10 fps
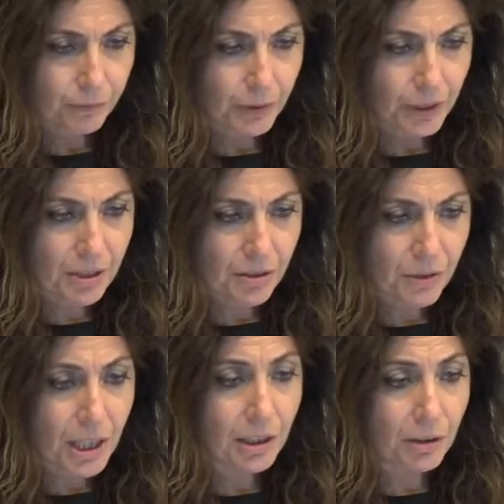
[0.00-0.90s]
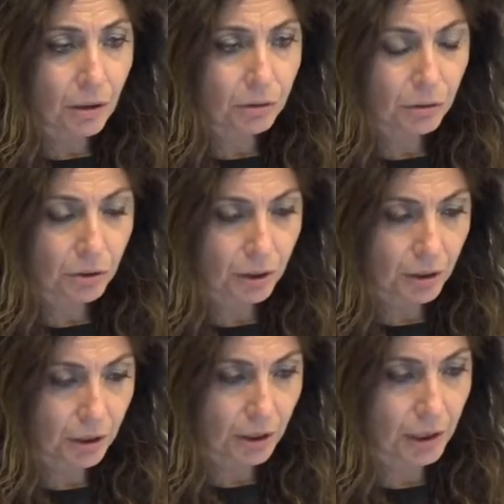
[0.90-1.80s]
it is really not,
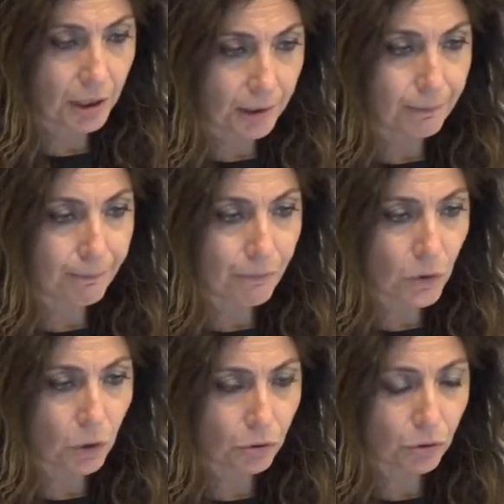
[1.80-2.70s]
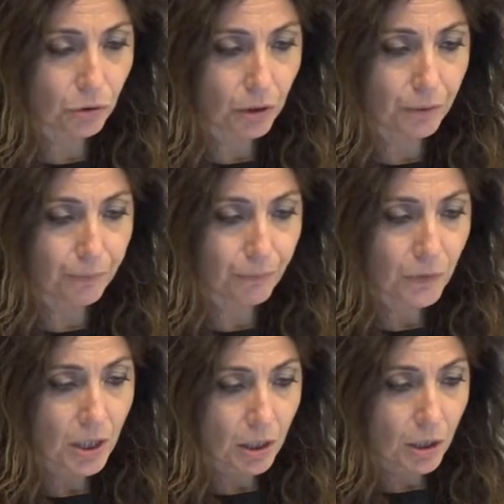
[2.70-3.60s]
um, not um,
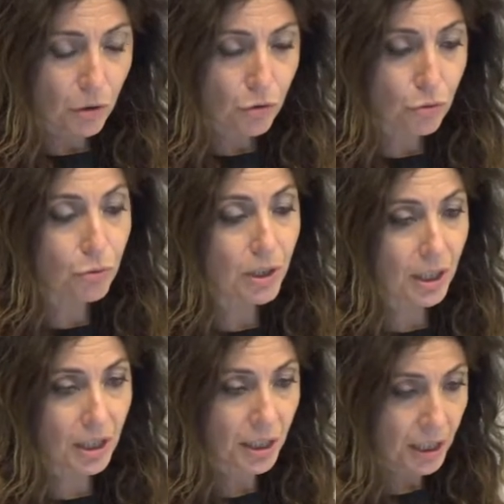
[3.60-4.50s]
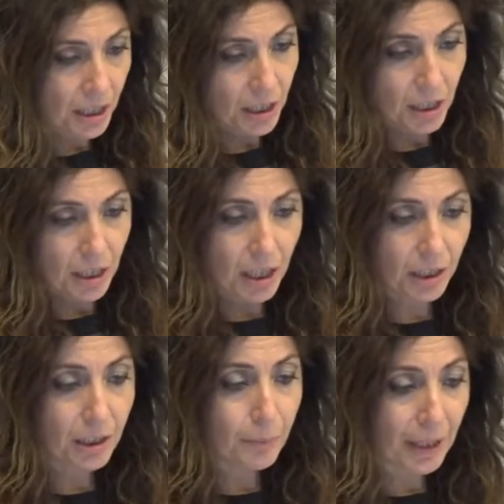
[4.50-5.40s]
truly
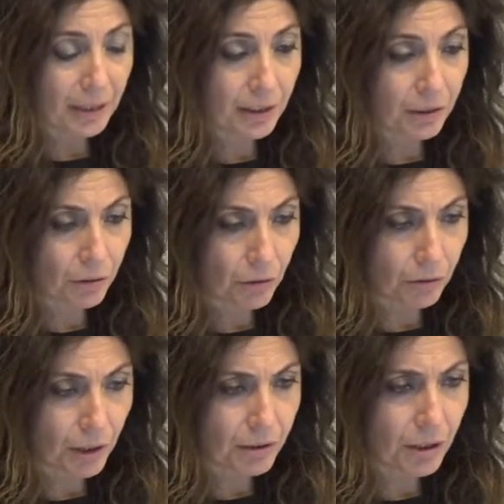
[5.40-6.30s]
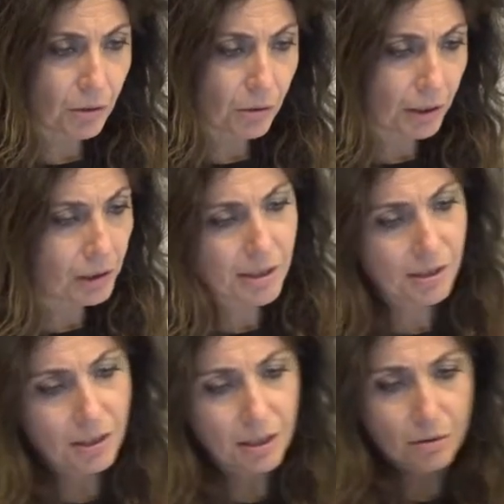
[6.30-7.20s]
dependent on, I think you, at
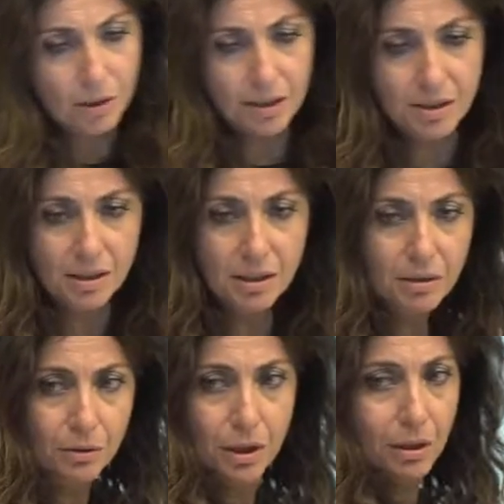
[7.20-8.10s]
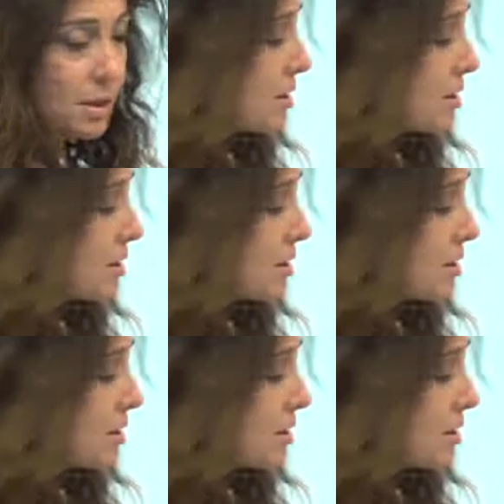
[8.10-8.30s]
least here you can see it. this